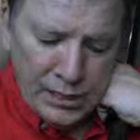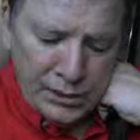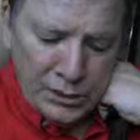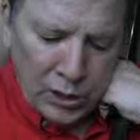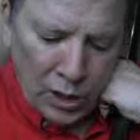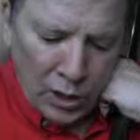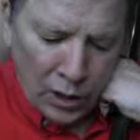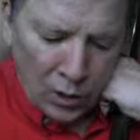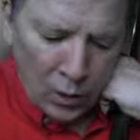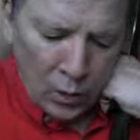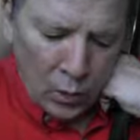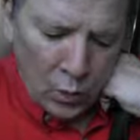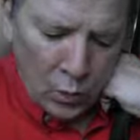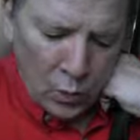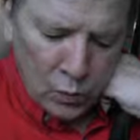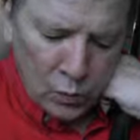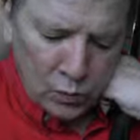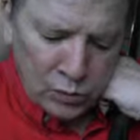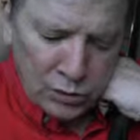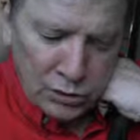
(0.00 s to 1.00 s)

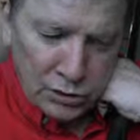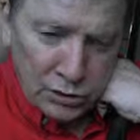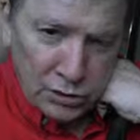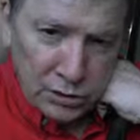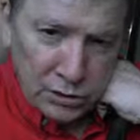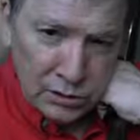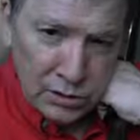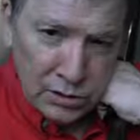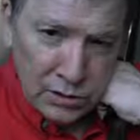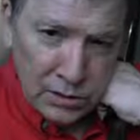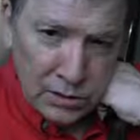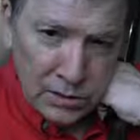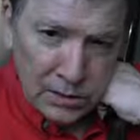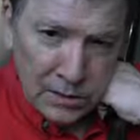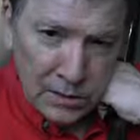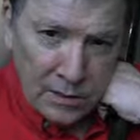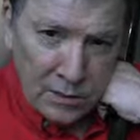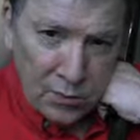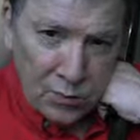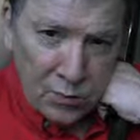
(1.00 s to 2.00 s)
holes
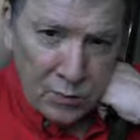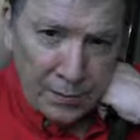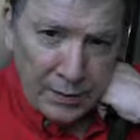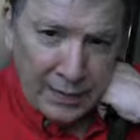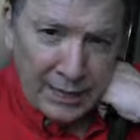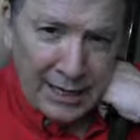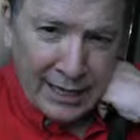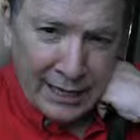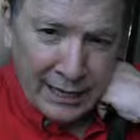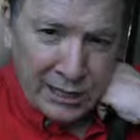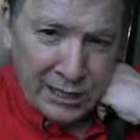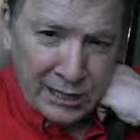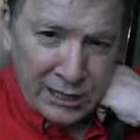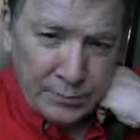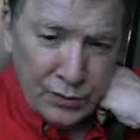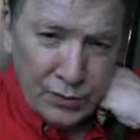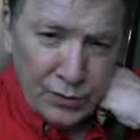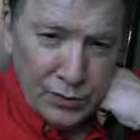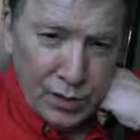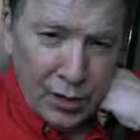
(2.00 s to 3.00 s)
will be kind of
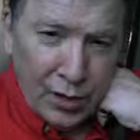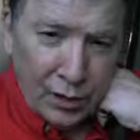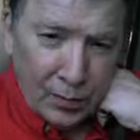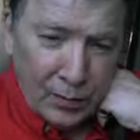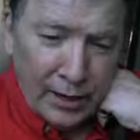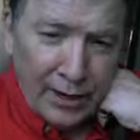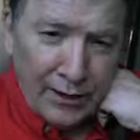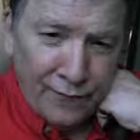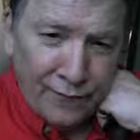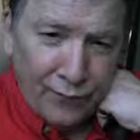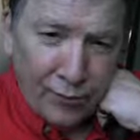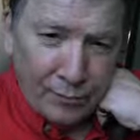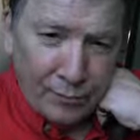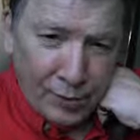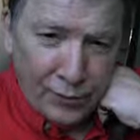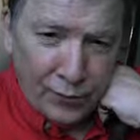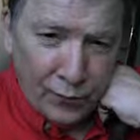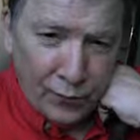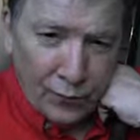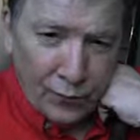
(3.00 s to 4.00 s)
smoothed already from
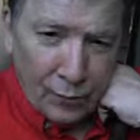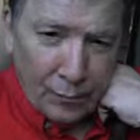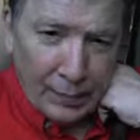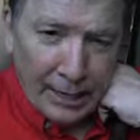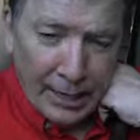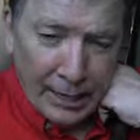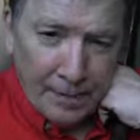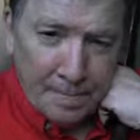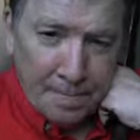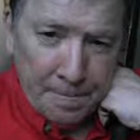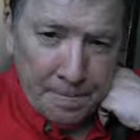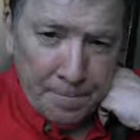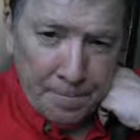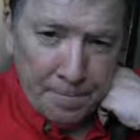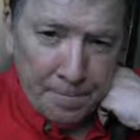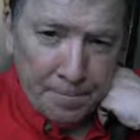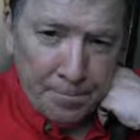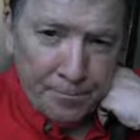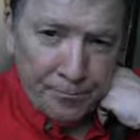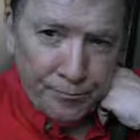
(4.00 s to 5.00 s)
your drill bit.
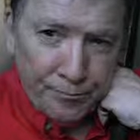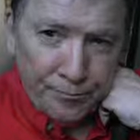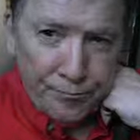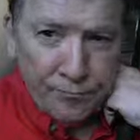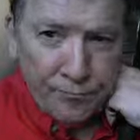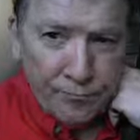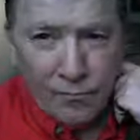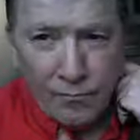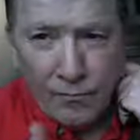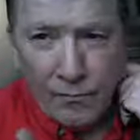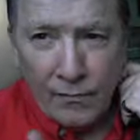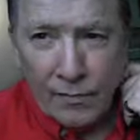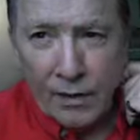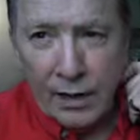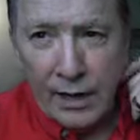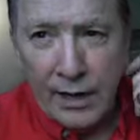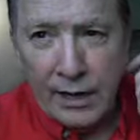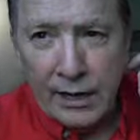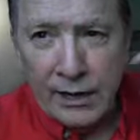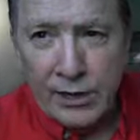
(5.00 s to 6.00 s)

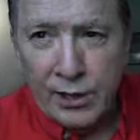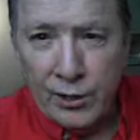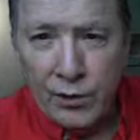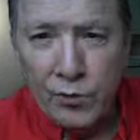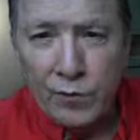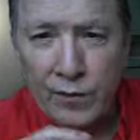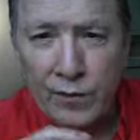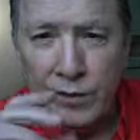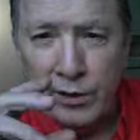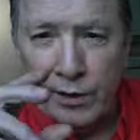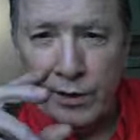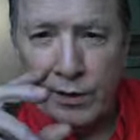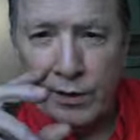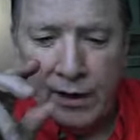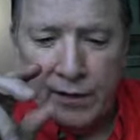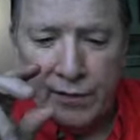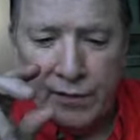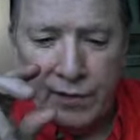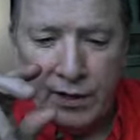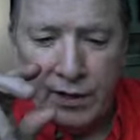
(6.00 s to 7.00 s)

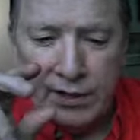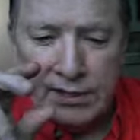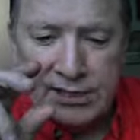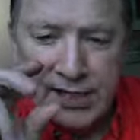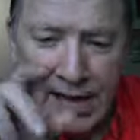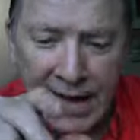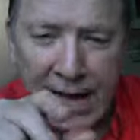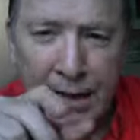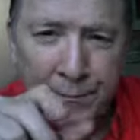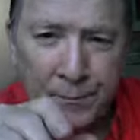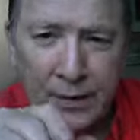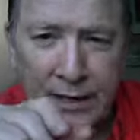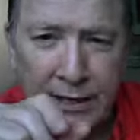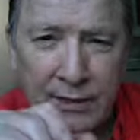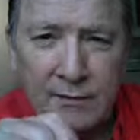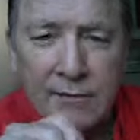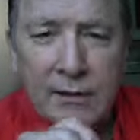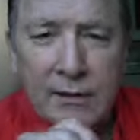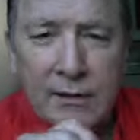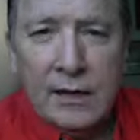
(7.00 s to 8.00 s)
And the
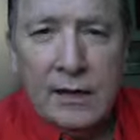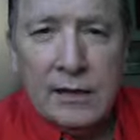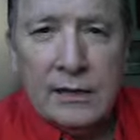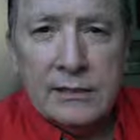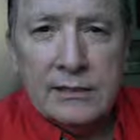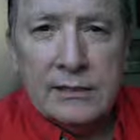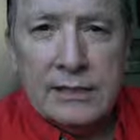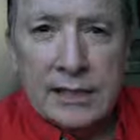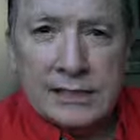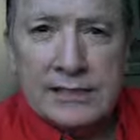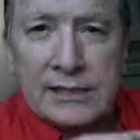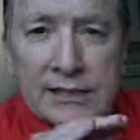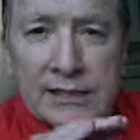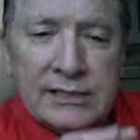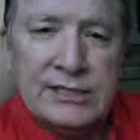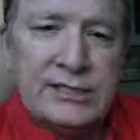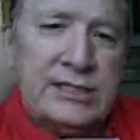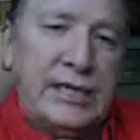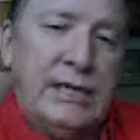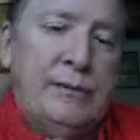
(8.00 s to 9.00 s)
tapping
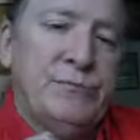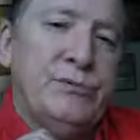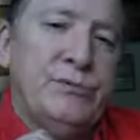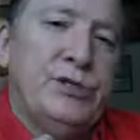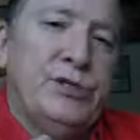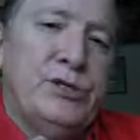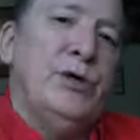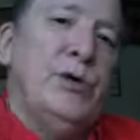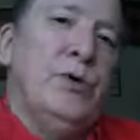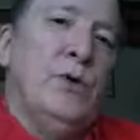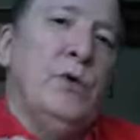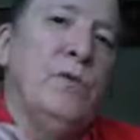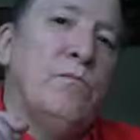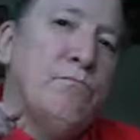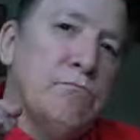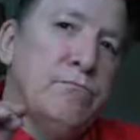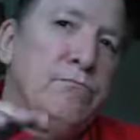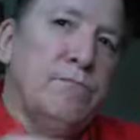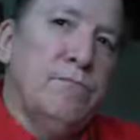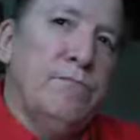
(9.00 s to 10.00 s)
doesn't seem to
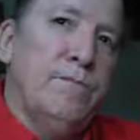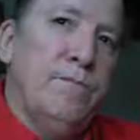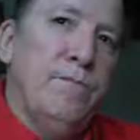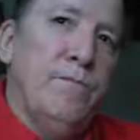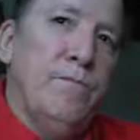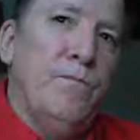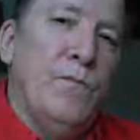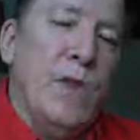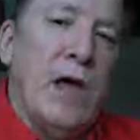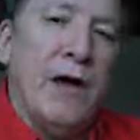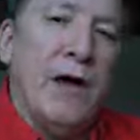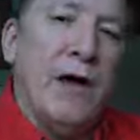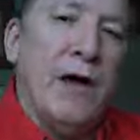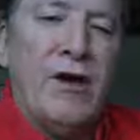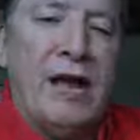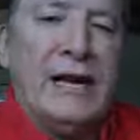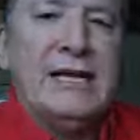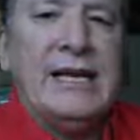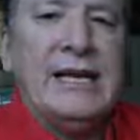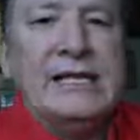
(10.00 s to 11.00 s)
affect